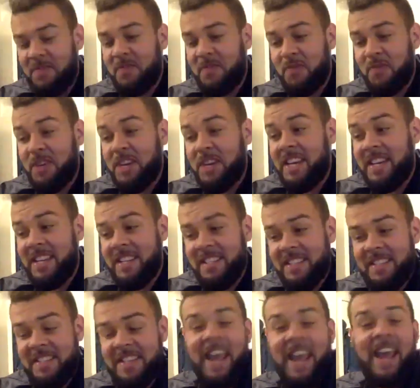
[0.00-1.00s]
free and
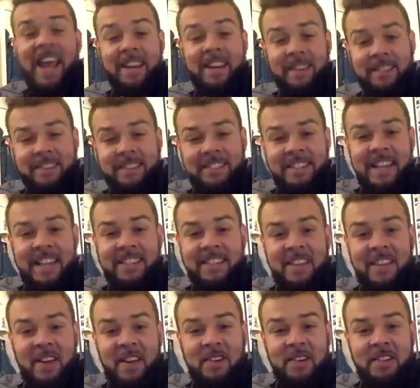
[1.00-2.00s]
sad. That's
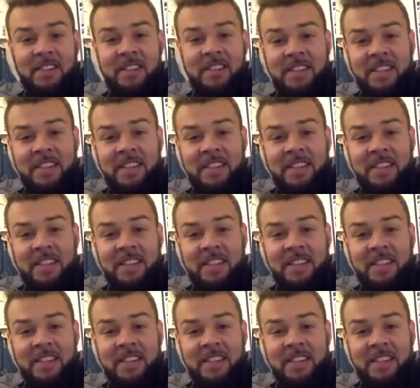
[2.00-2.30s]
how it.